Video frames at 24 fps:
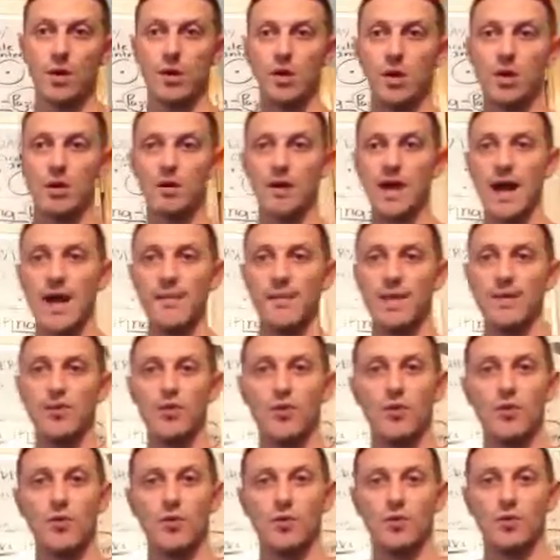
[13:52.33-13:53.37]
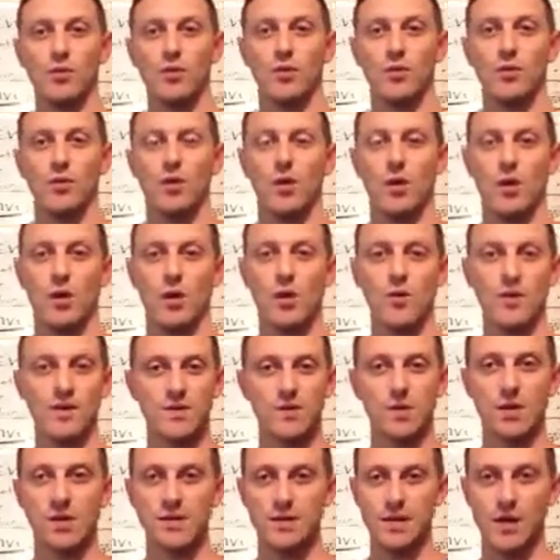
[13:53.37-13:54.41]
a lot of people always
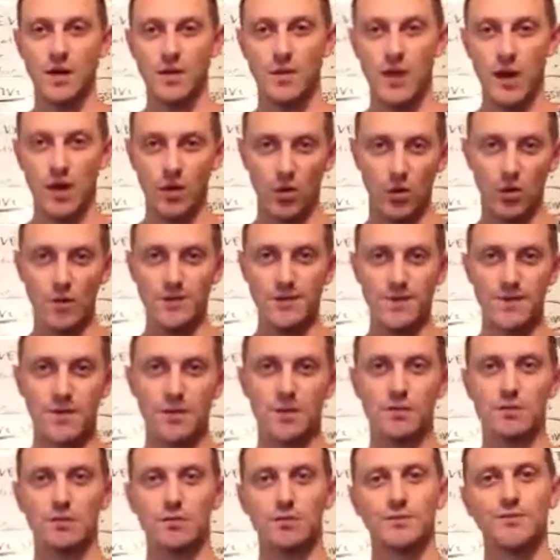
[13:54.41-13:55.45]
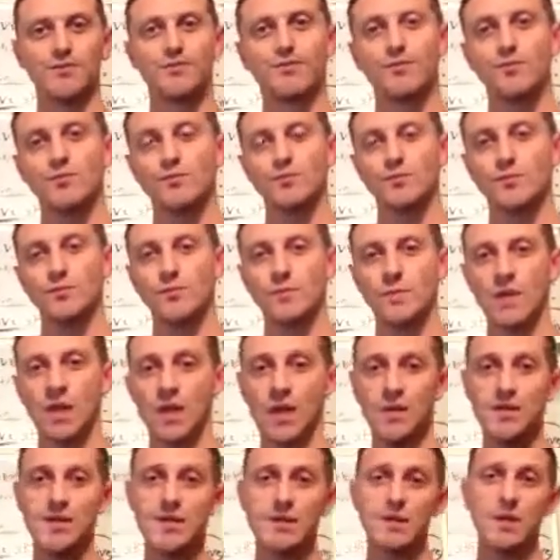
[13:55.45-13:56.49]
want to talk about gold and silver.
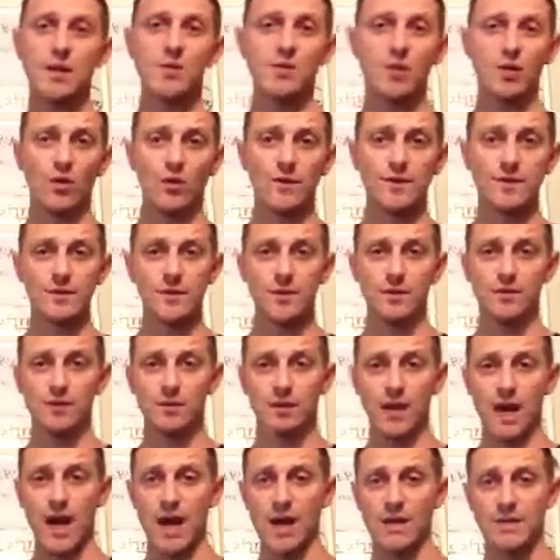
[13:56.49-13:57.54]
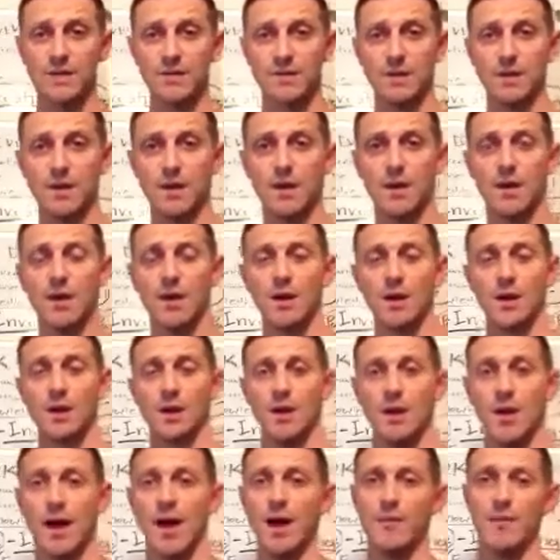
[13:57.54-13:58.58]
Here's the thing with gold and silver, guys.
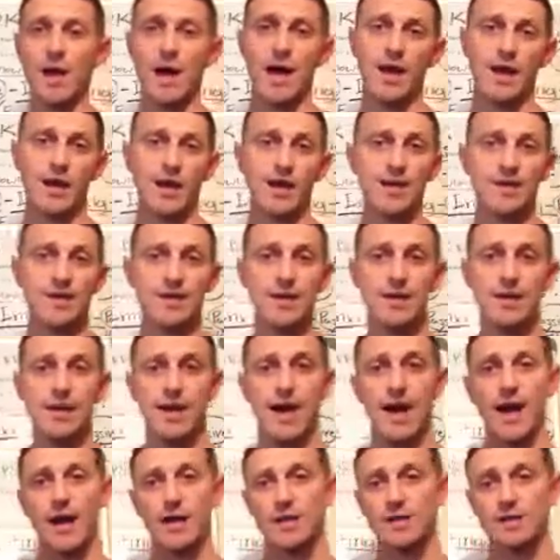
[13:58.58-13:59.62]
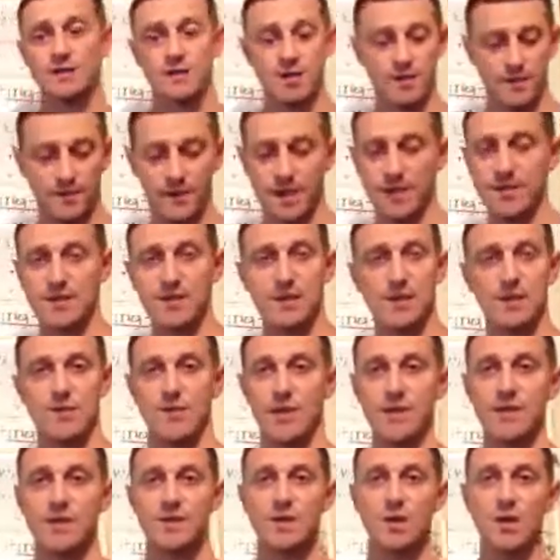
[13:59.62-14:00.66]
I'm not against it. I actually invest in it
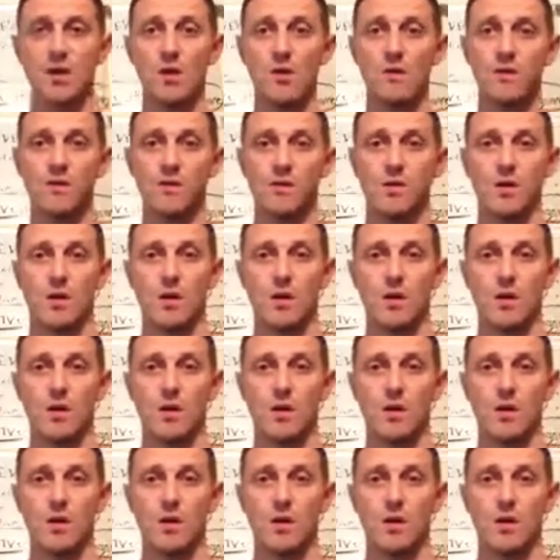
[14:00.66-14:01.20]
myself.